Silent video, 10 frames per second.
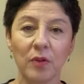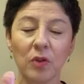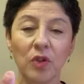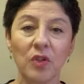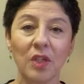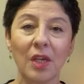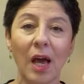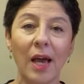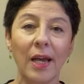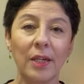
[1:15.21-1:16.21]
So just
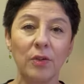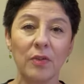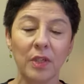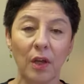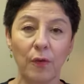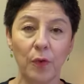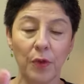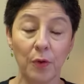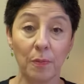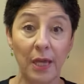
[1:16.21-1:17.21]
guide yourself
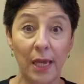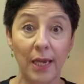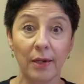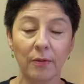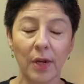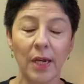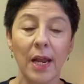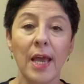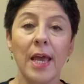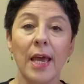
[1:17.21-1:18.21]
with your pain, right?
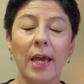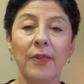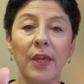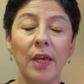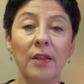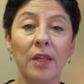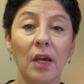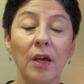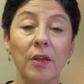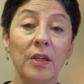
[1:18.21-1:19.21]
And then
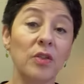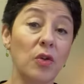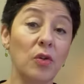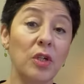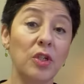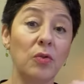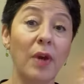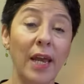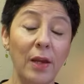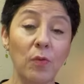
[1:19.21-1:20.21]
the other, and so you could
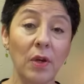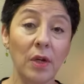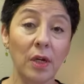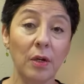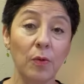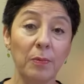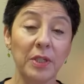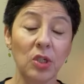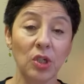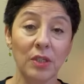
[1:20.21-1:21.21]
do eight
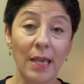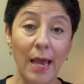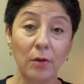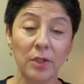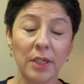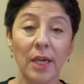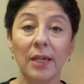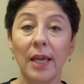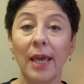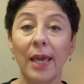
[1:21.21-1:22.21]
repetitions out
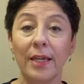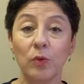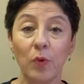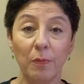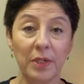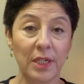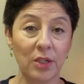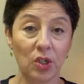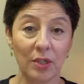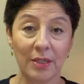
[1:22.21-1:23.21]
and eight
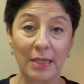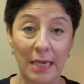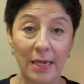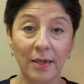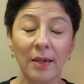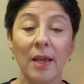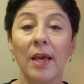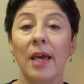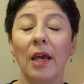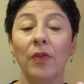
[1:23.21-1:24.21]
repetitions in.
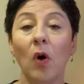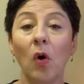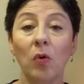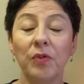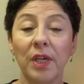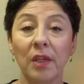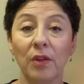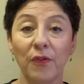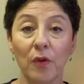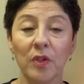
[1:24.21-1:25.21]
And the holding,
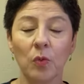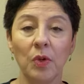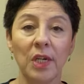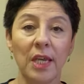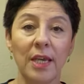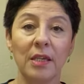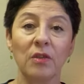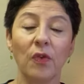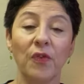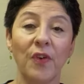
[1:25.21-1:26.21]
the first one is
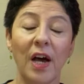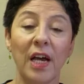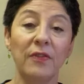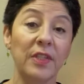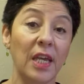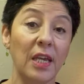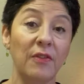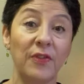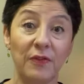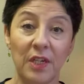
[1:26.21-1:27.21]
for 5,
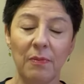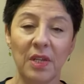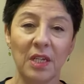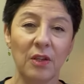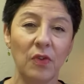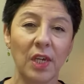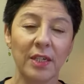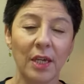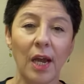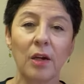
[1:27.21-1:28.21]
10, 15 minutes. If you
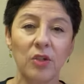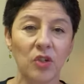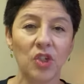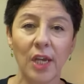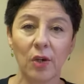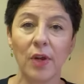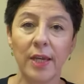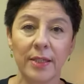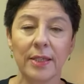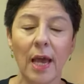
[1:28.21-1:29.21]
get tired, just shake your
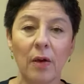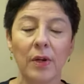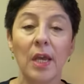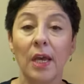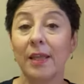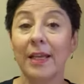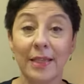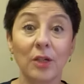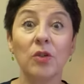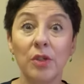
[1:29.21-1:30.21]
hands out. And that's
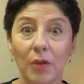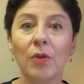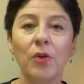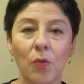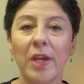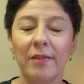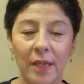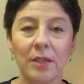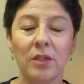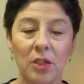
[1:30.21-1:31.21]
actually another great
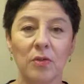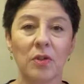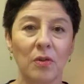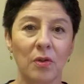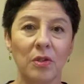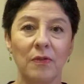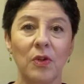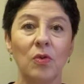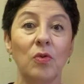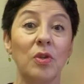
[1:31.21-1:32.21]
thing to do. So those of
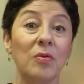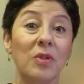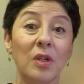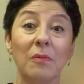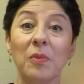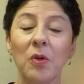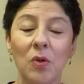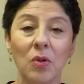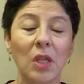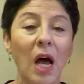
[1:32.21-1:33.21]
you who use the
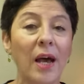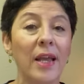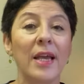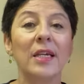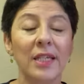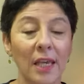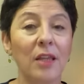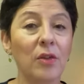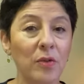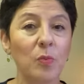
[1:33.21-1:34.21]
computer a lot,
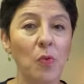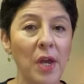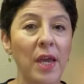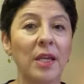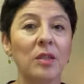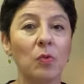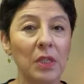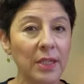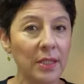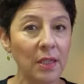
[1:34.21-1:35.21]
taking those breaks,
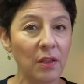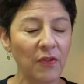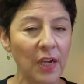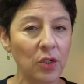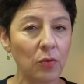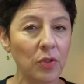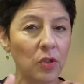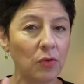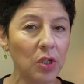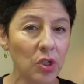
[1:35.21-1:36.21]
releasing the fascial
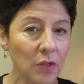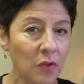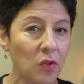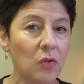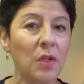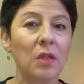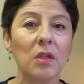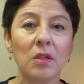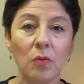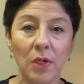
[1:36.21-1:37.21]
restrictions, doing
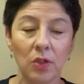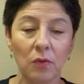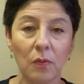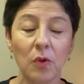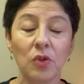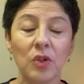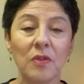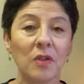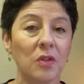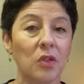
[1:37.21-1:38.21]
these range of
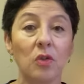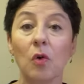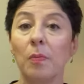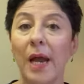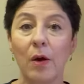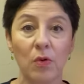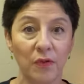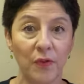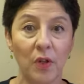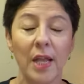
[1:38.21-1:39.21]
motions is so
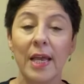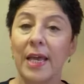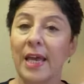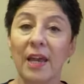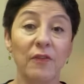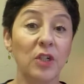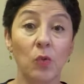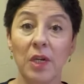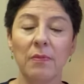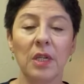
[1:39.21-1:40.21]
powerful. Every
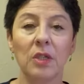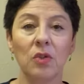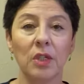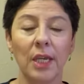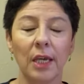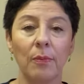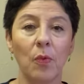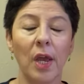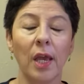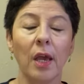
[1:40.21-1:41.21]
20 minutes, you can take a
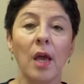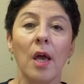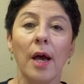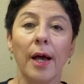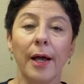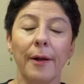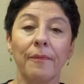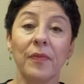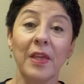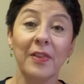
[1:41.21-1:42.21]
break.
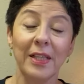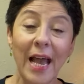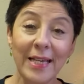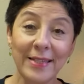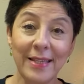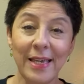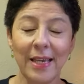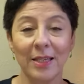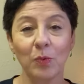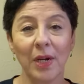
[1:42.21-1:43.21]
Then the last thing
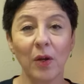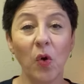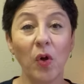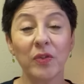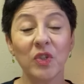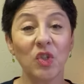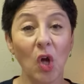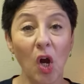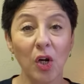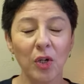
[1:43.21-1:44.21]
is what I call
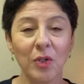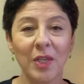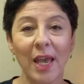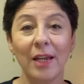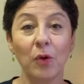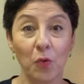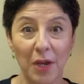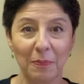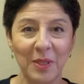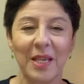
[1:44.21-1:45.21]
stars and
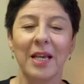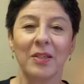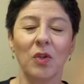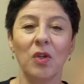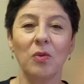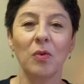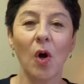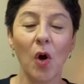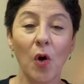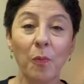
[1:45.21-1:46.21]
grips. So you
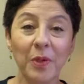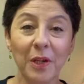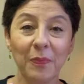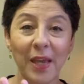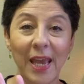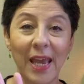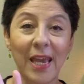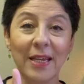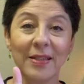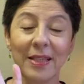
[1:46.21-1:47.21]
open up the
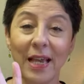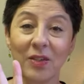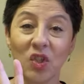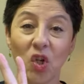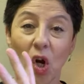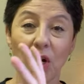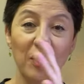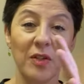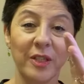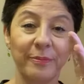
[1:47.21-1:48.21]
hands like
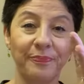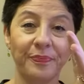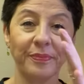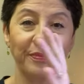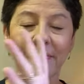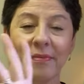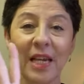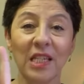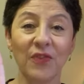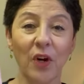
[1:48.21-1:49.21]
stars
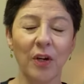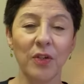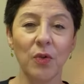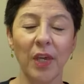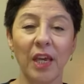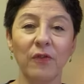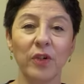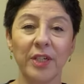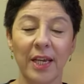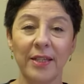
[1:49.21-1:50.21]
as far as you can
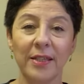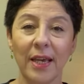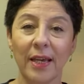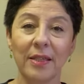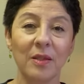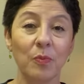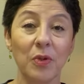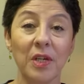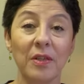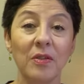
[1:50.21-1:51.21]
for 10 seconds,
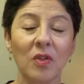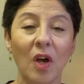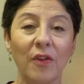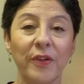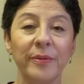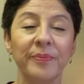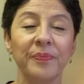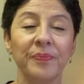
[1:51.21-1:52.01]
breathe and soften.